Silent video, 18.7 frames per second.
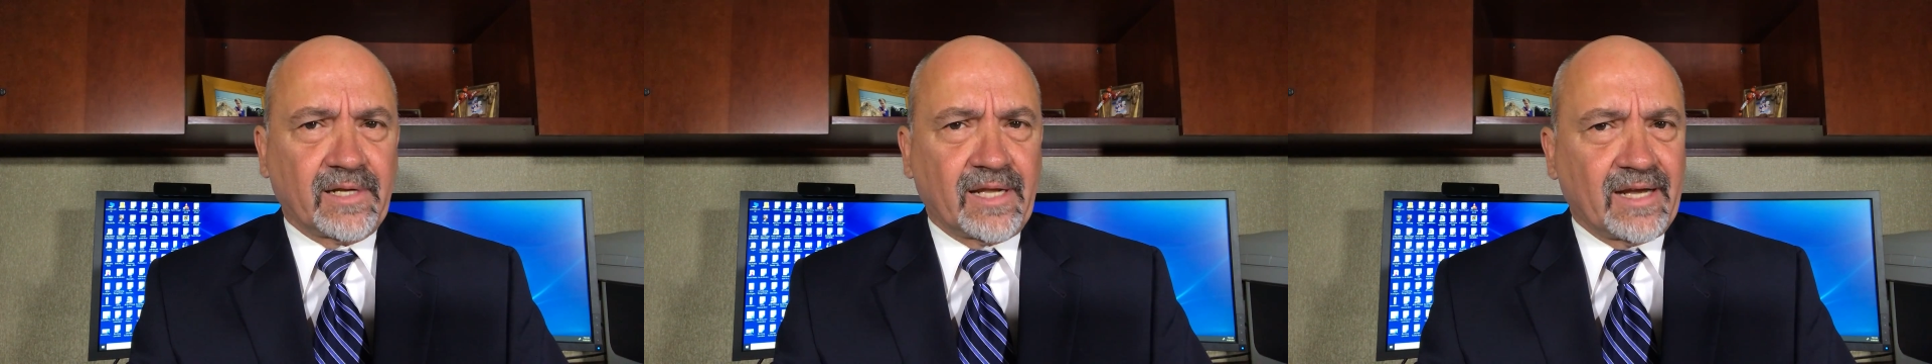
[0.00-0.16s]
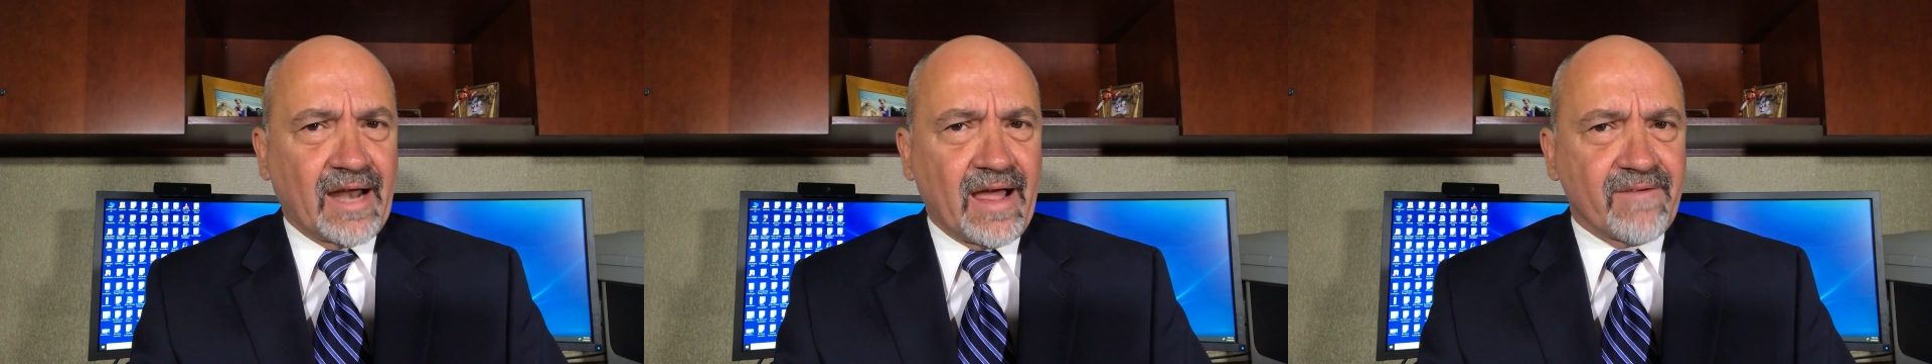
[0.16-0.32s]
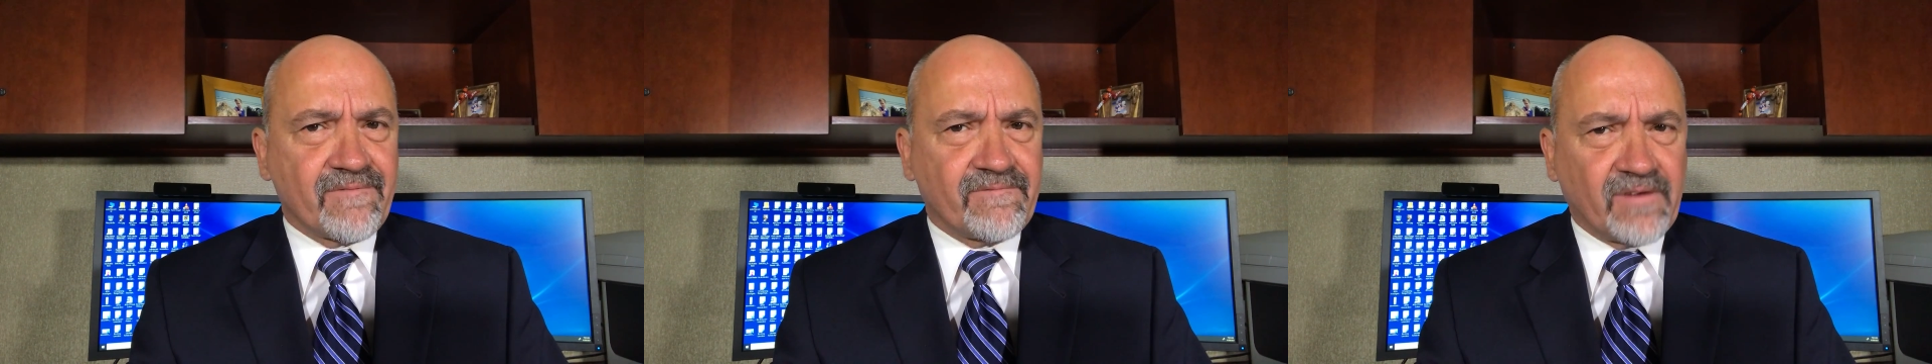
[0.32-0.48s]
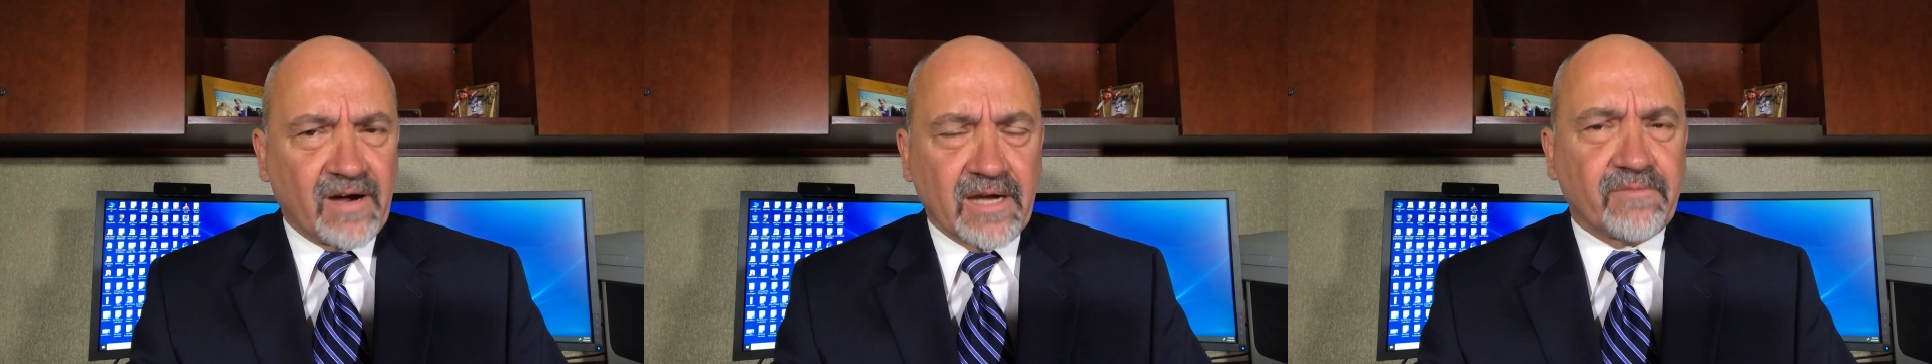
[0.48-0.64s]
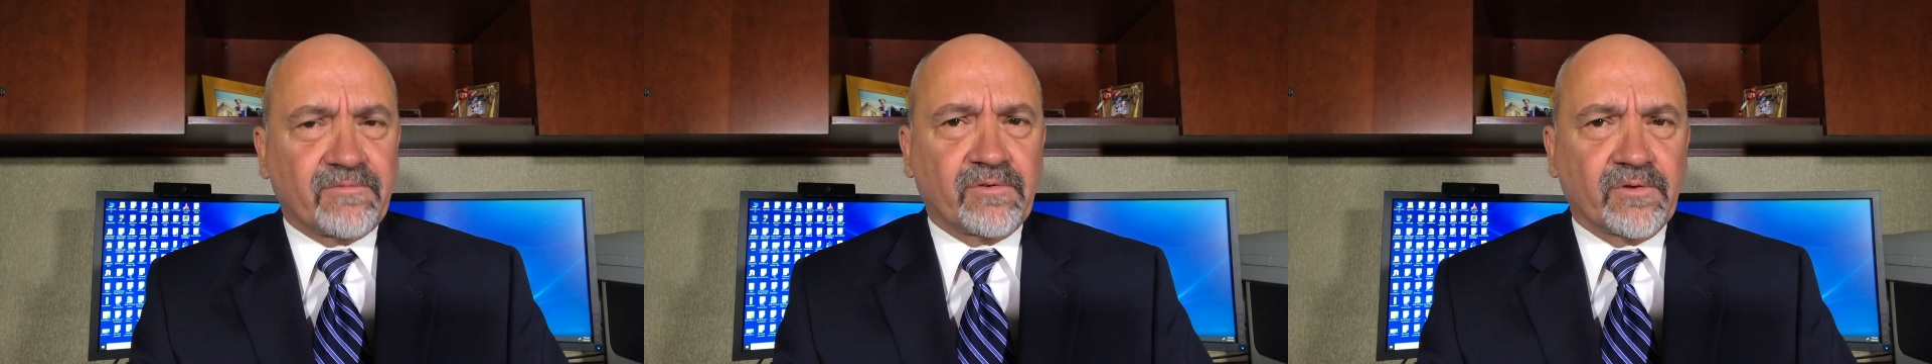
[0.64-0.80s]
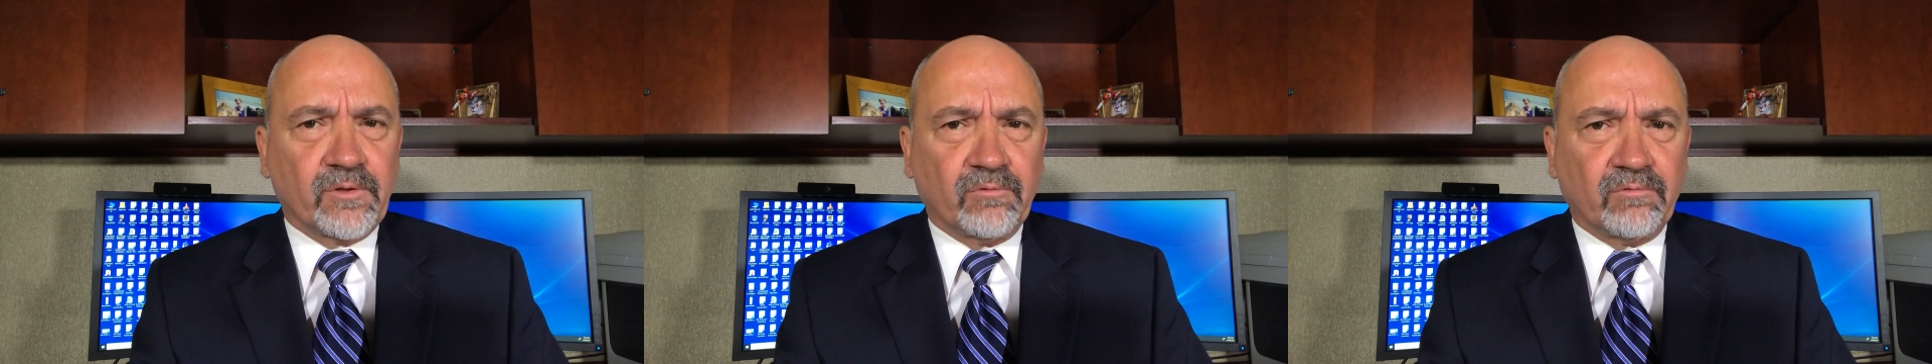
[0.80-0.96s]
and I fight
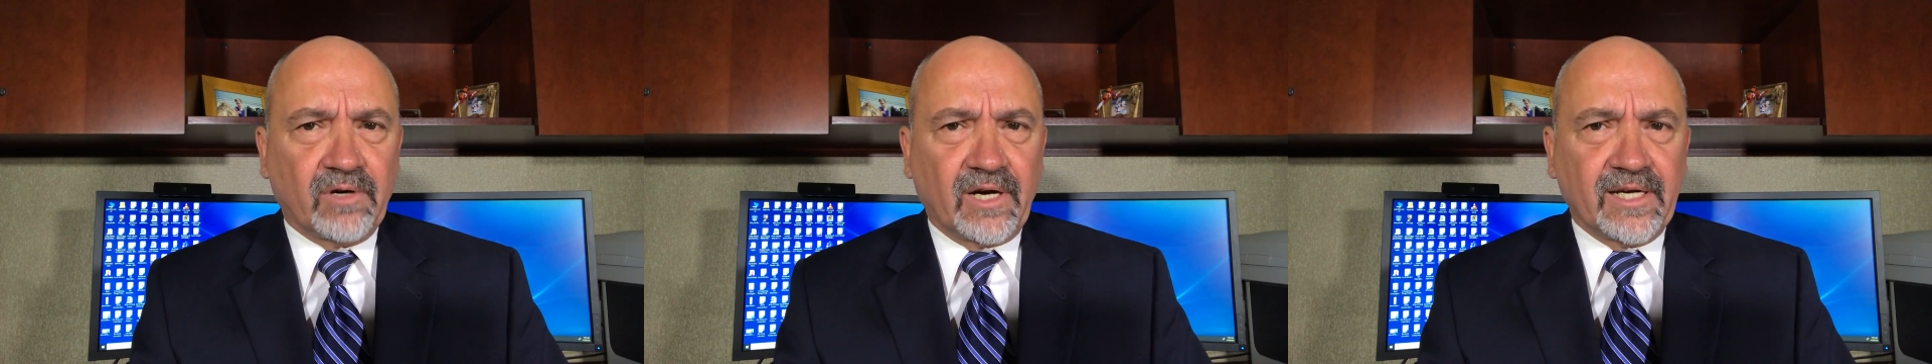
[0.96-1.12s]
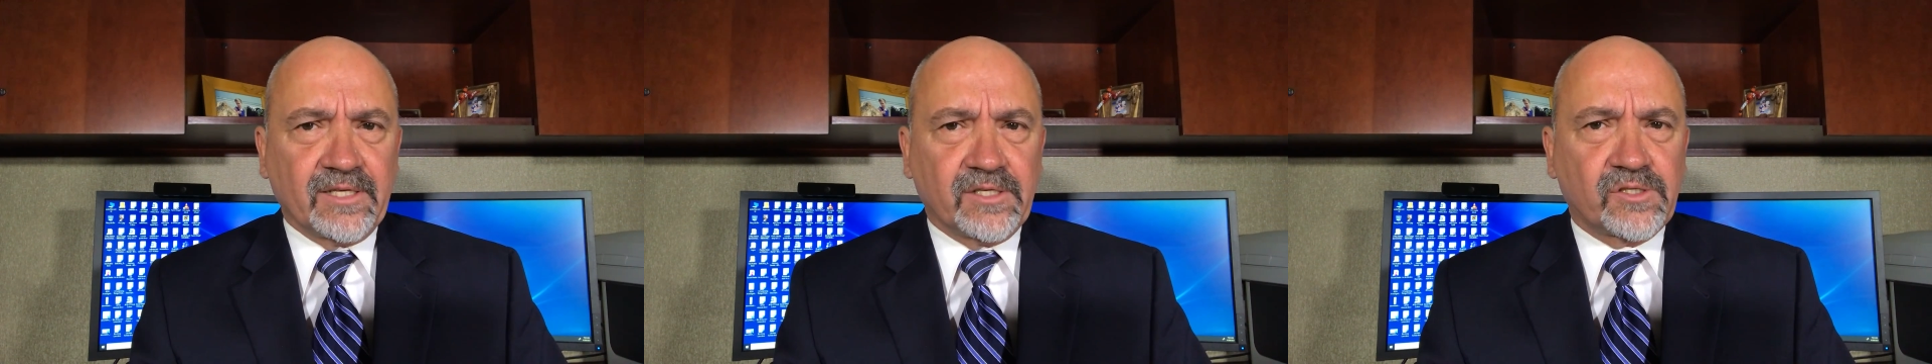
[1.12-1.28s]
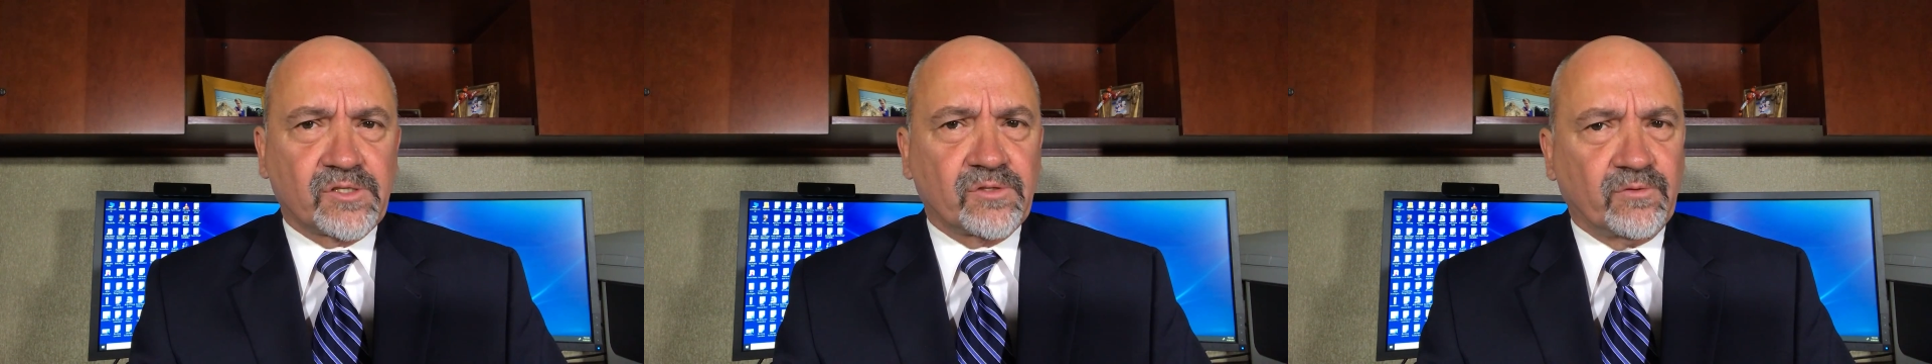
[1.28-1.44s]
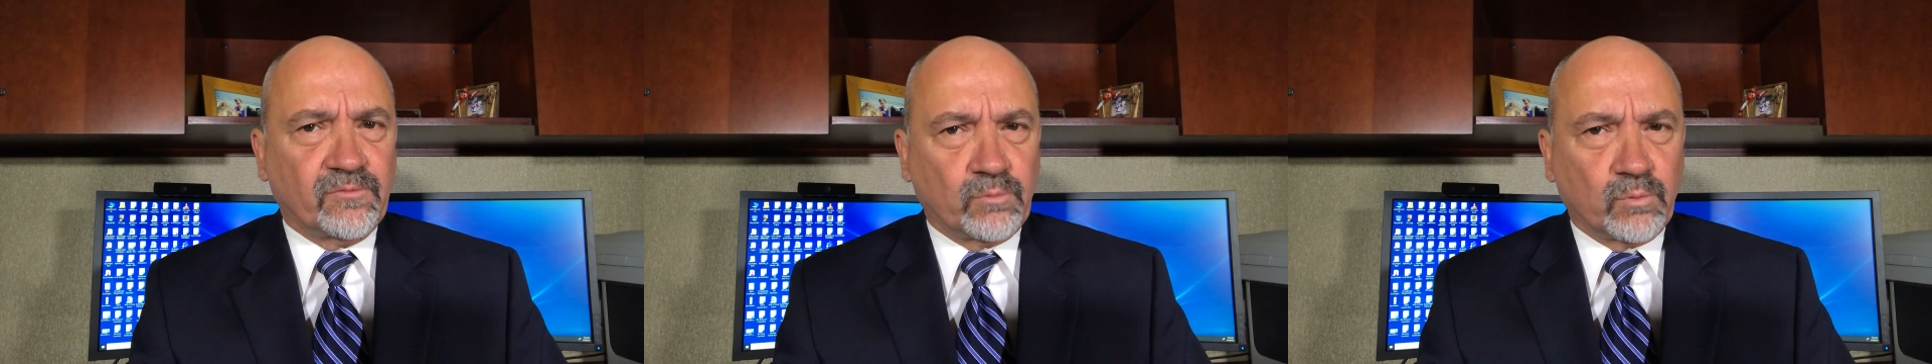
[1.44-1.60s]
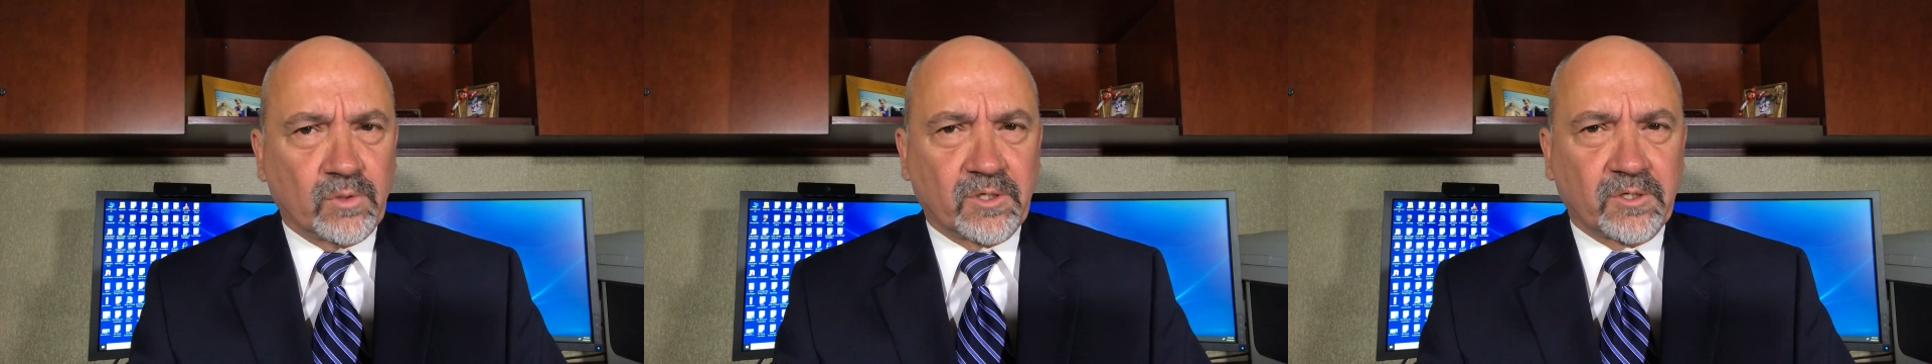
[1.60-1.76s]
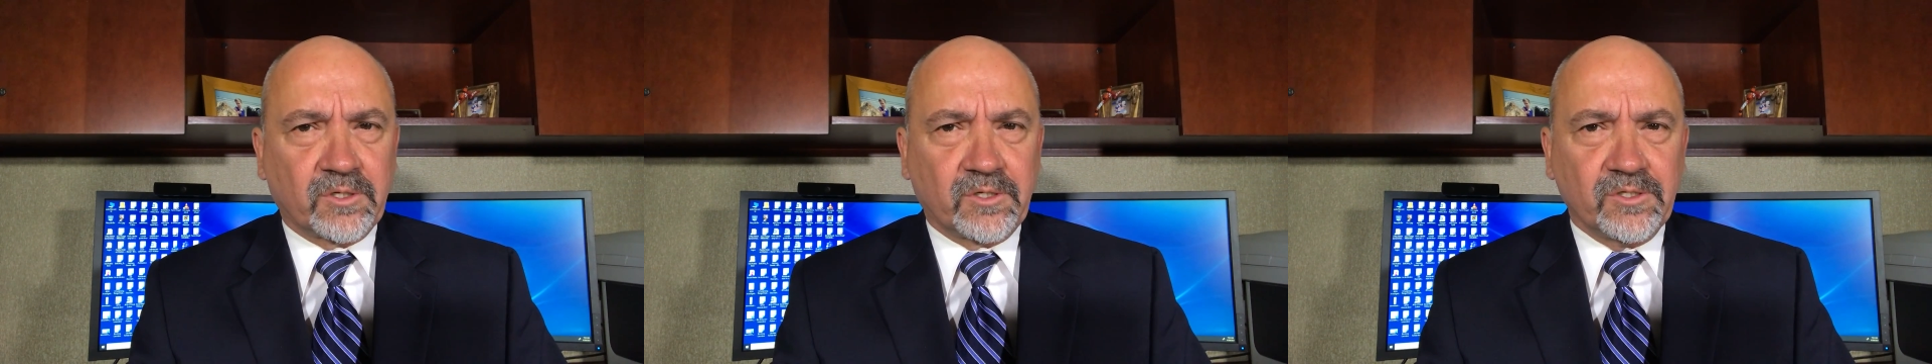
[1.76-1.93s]
for the rights of
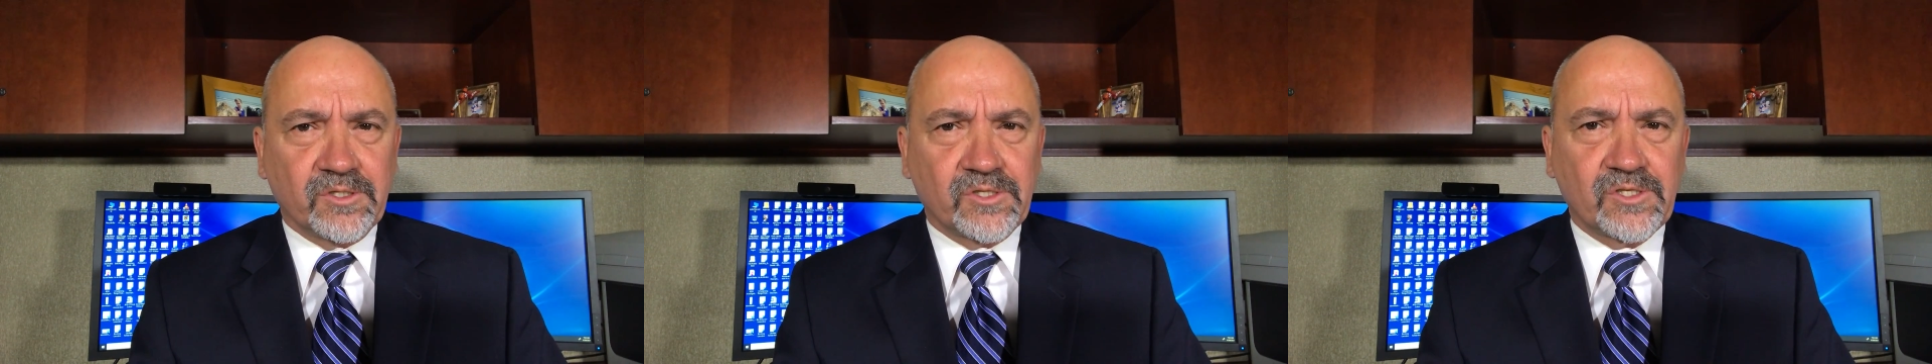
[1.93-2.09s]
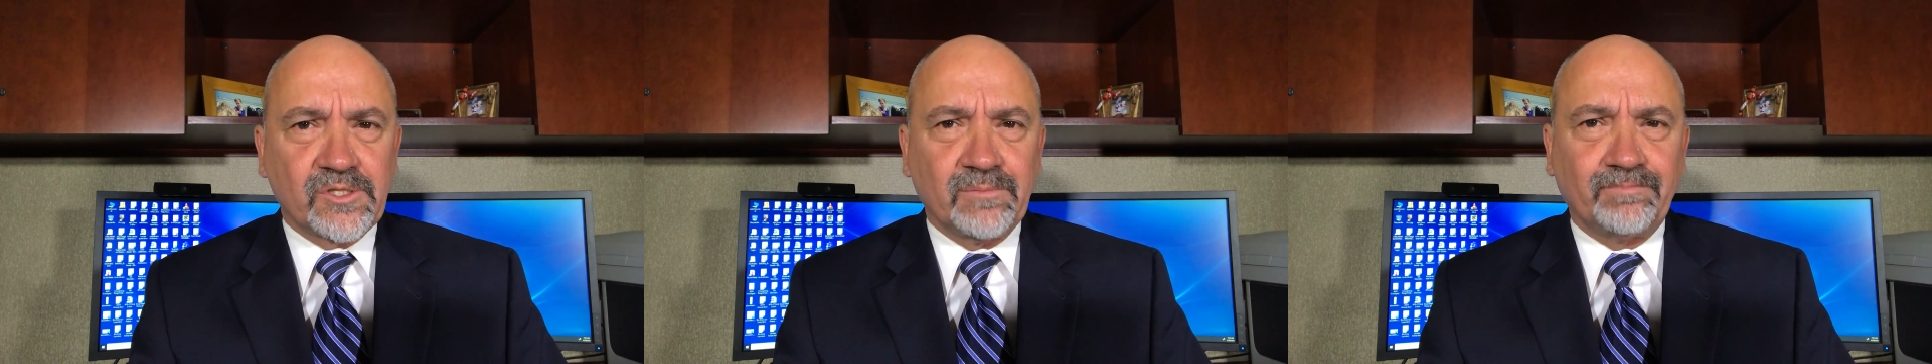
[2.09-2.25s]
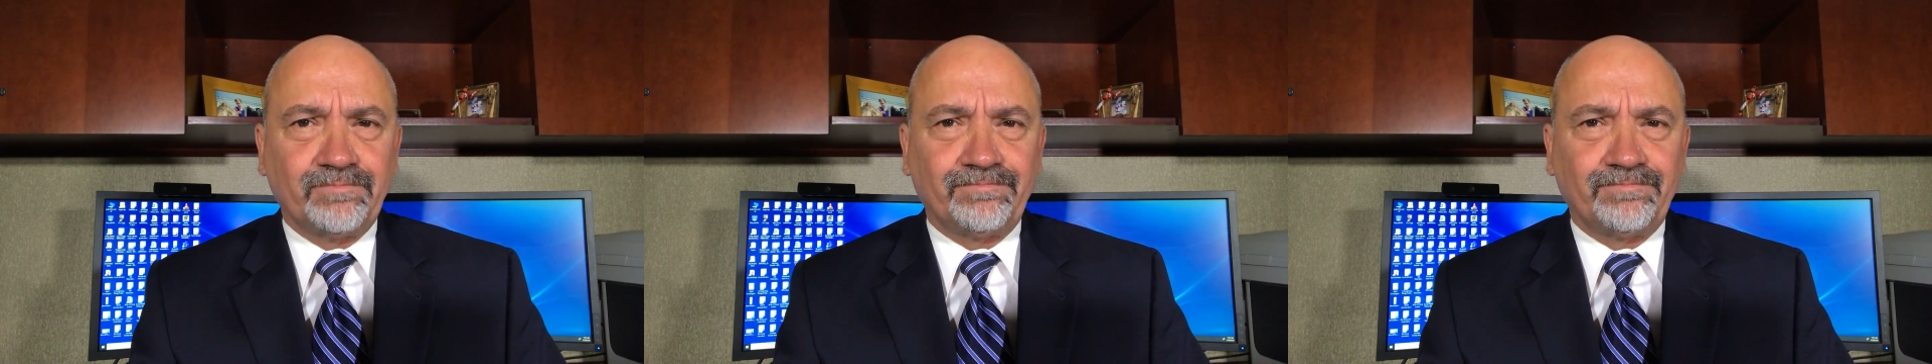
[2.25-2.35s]
workers.